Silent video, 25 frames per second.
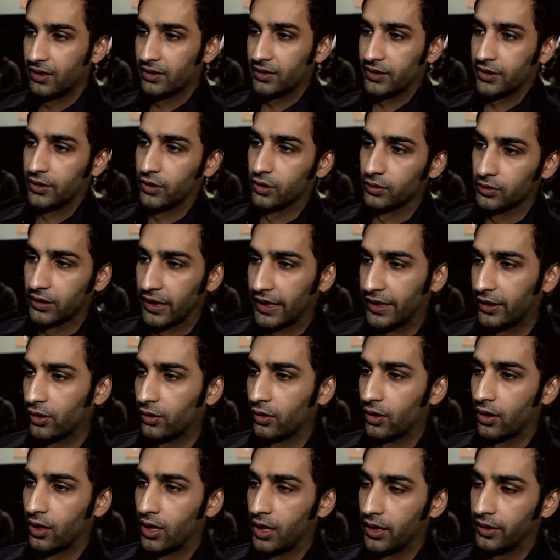you know, later
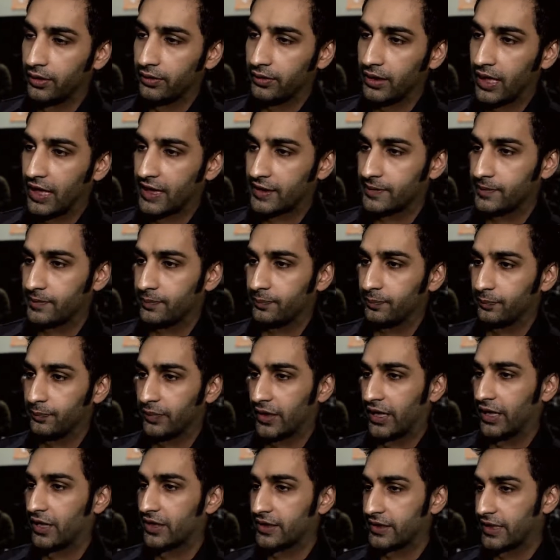on as
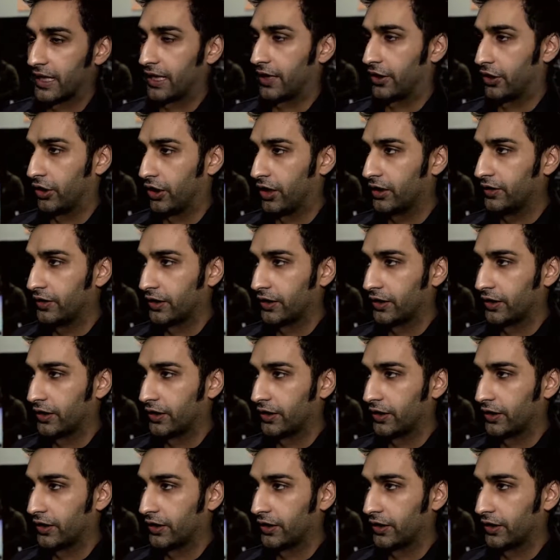players get good,